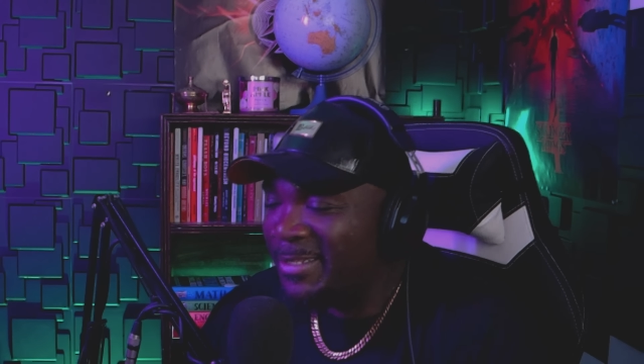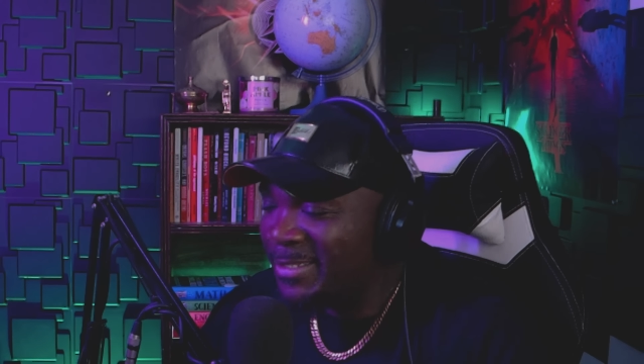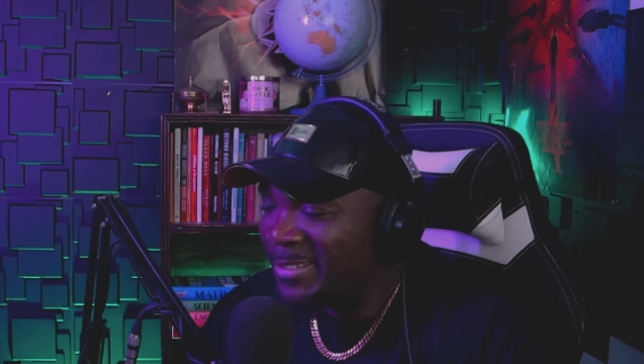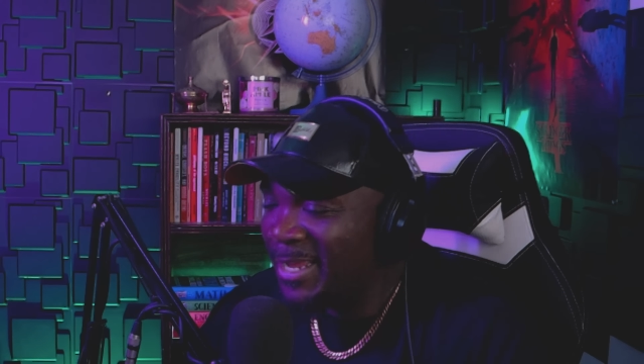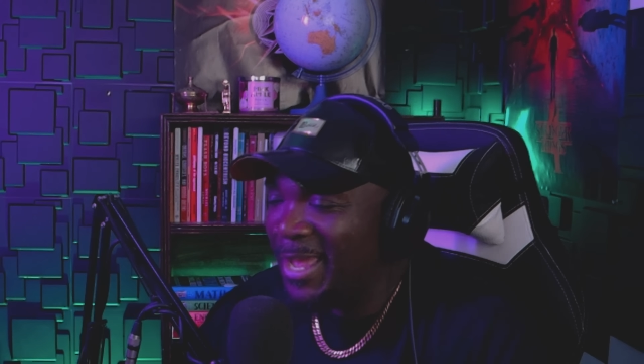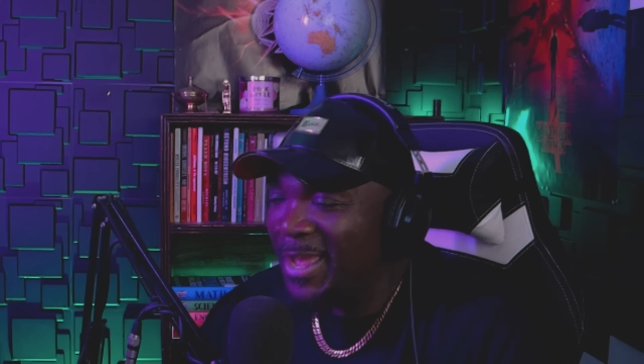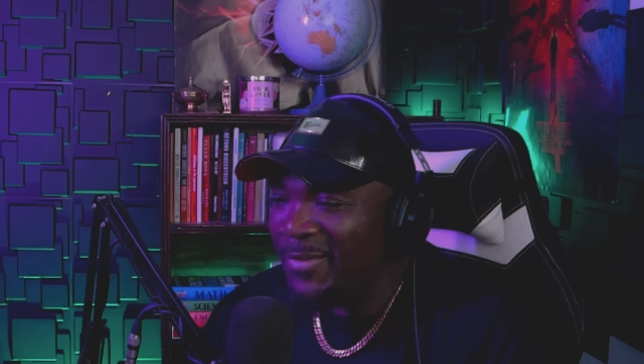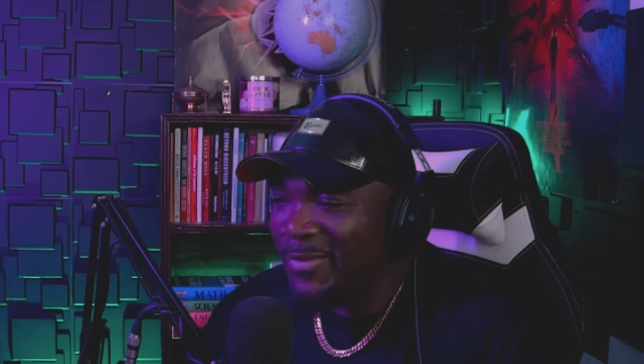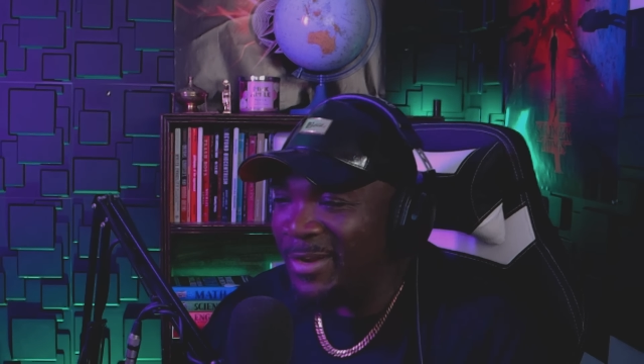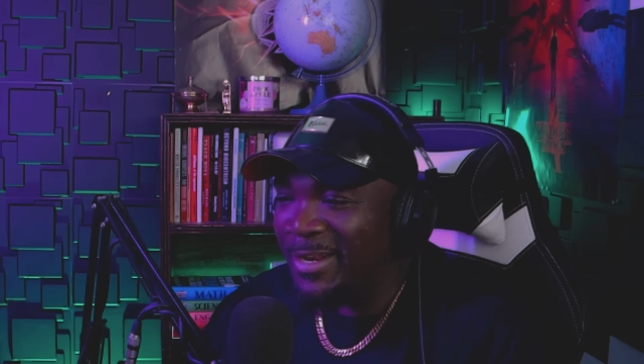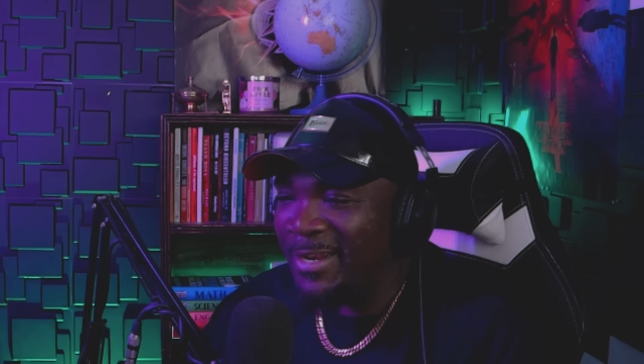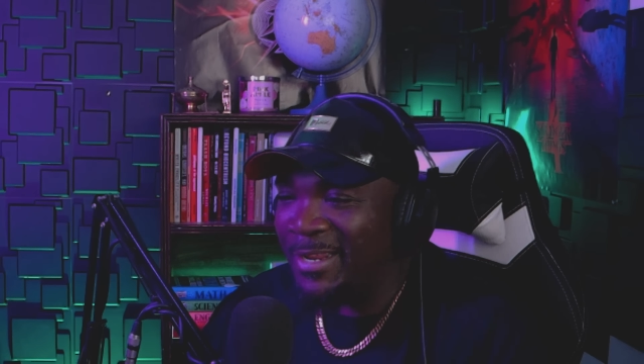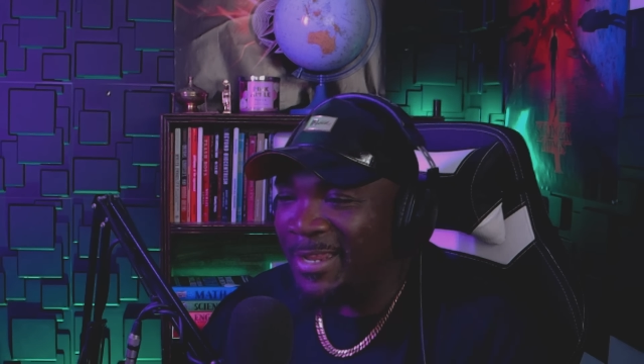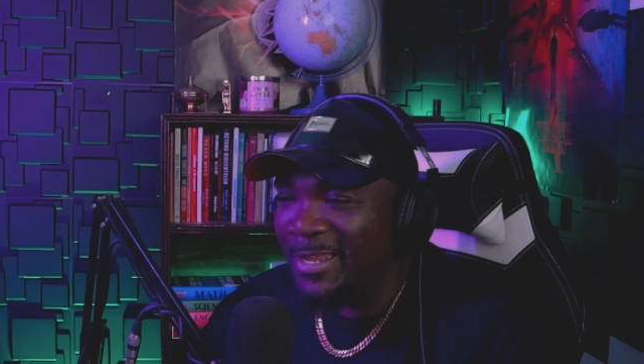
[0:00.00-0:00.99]

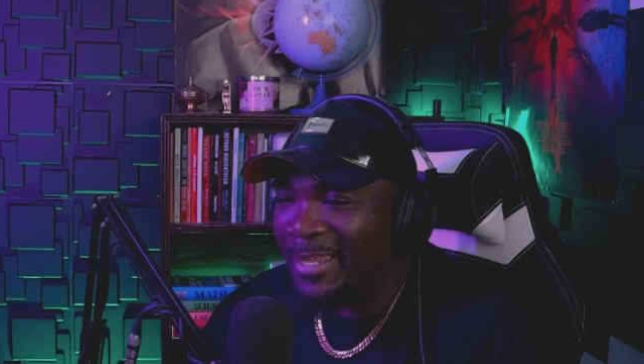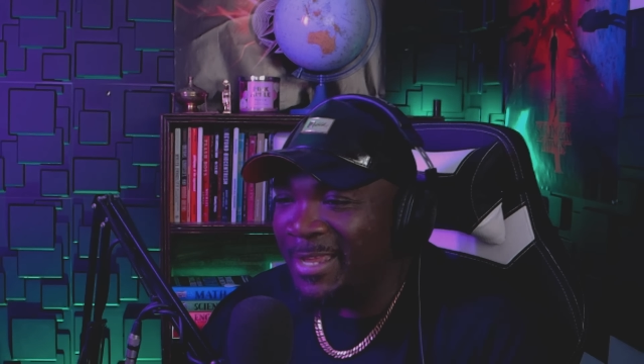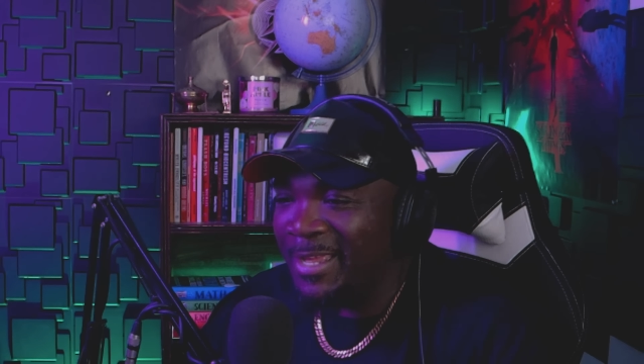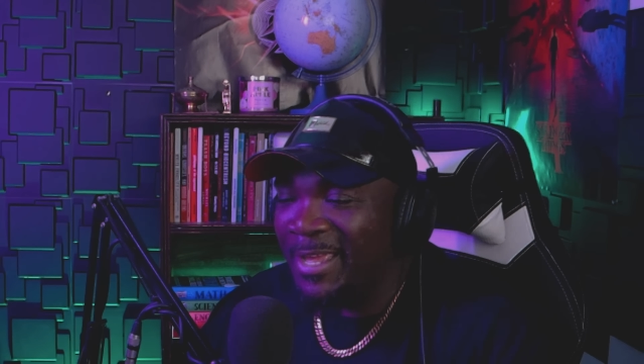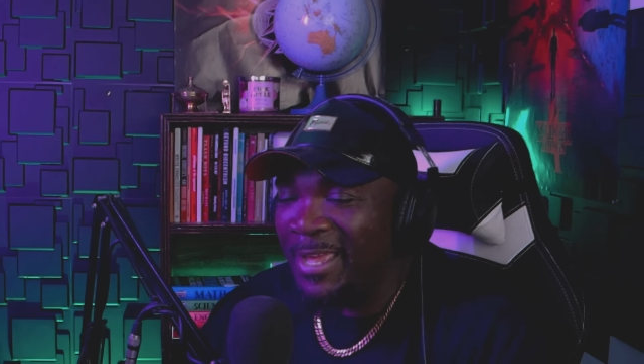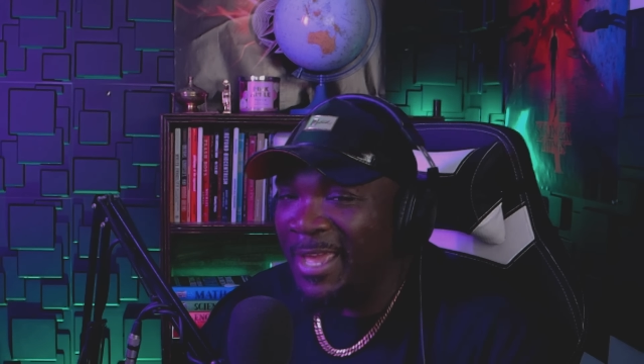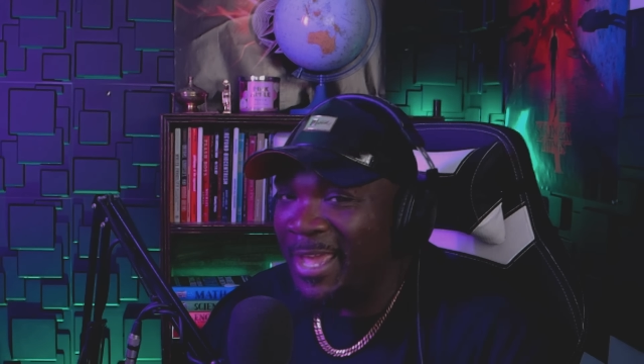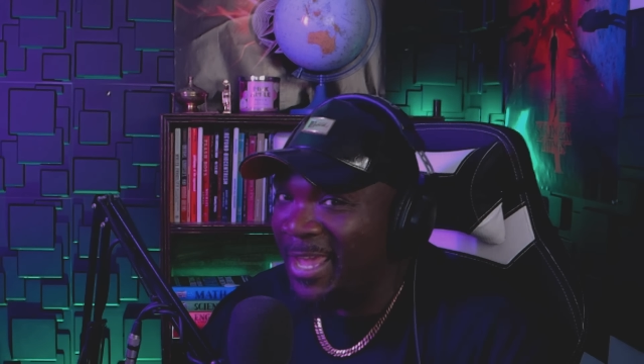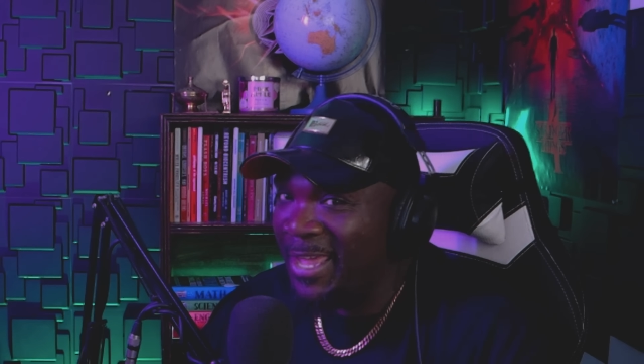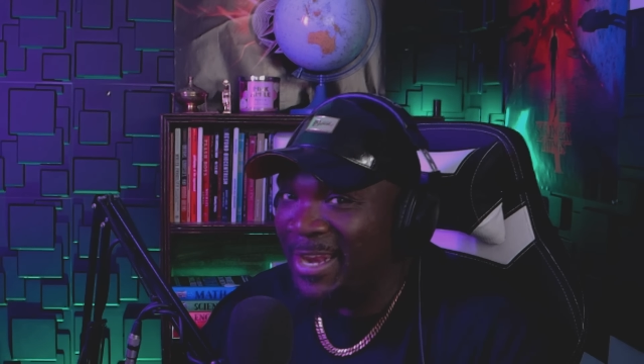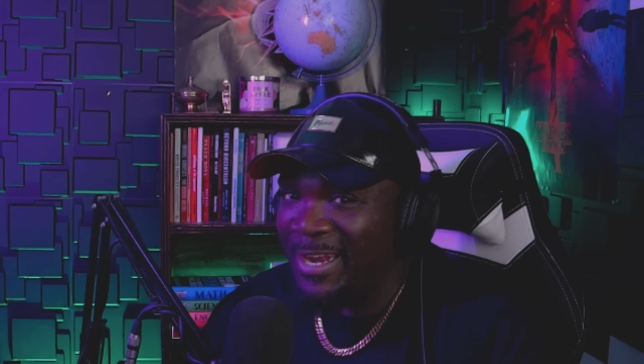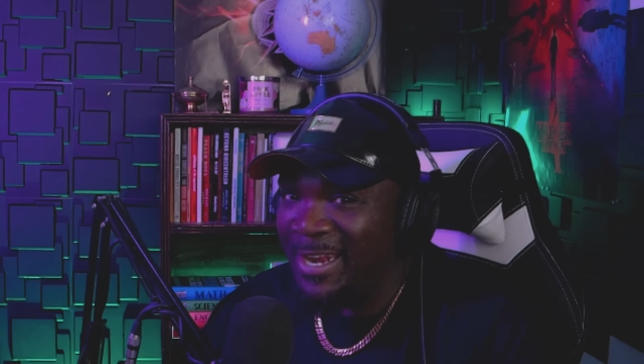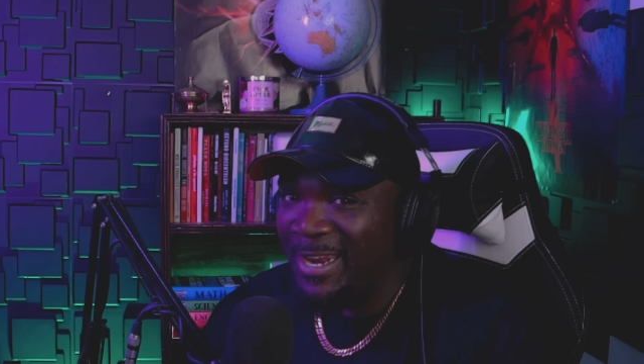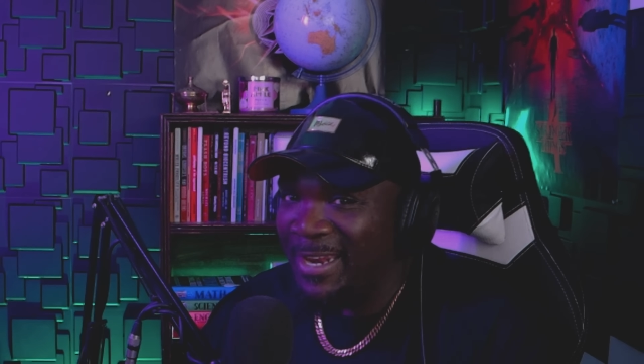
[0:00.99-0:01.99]

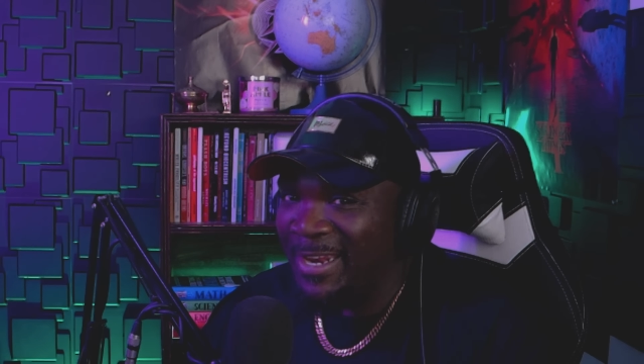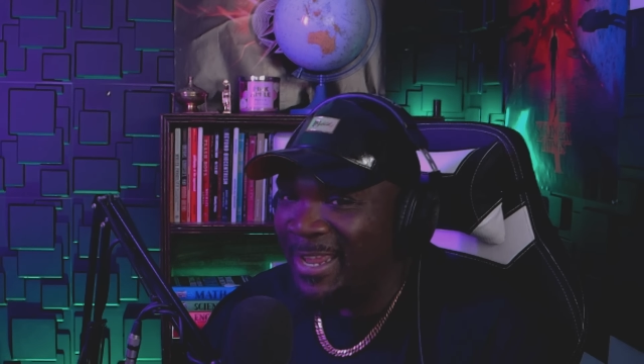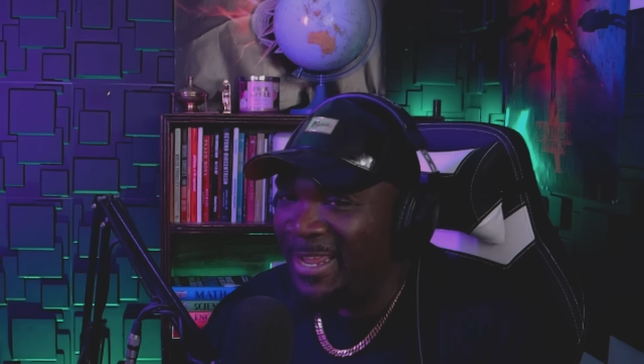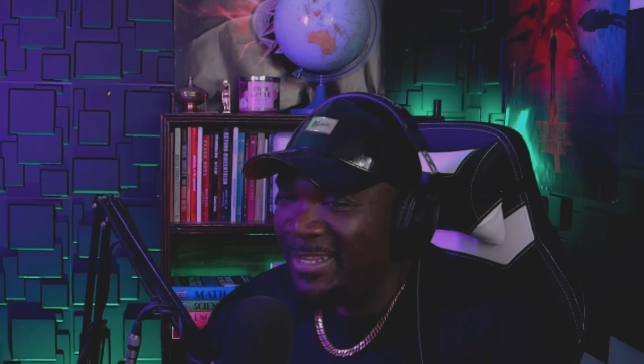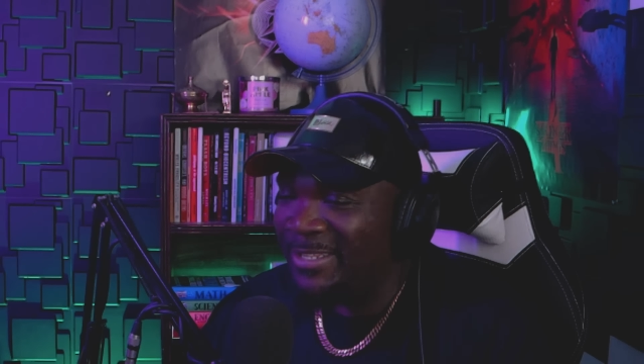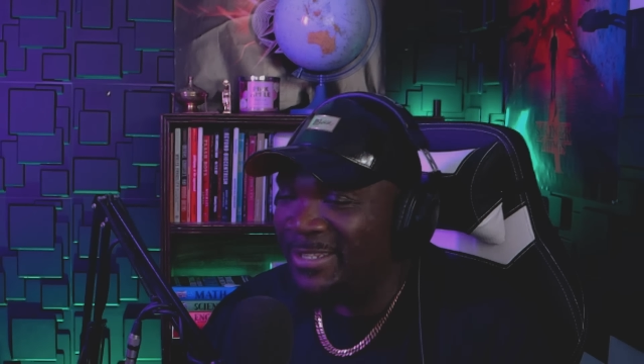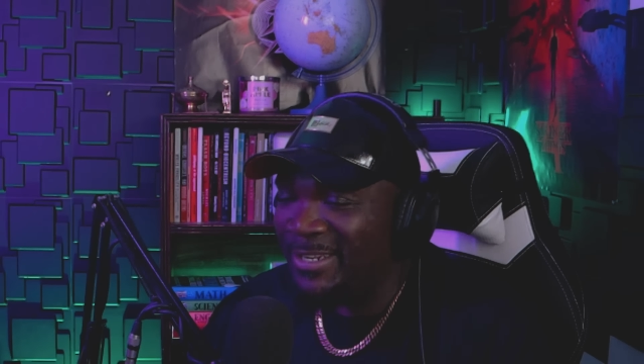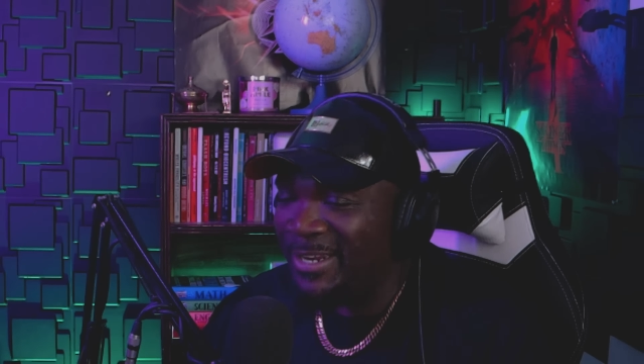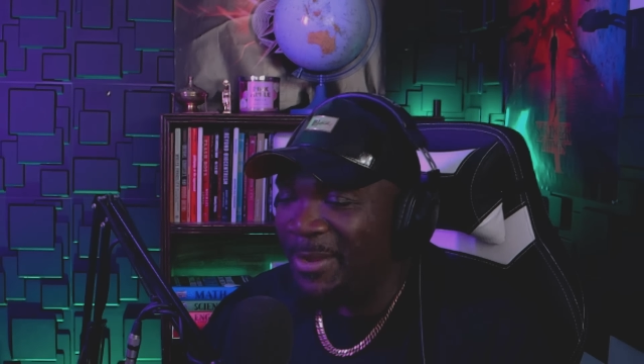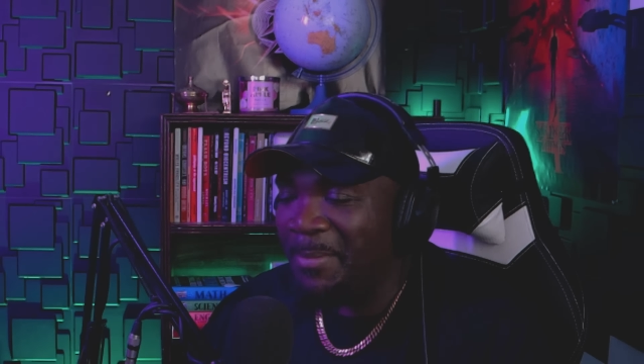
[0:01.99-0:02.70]
edited into there,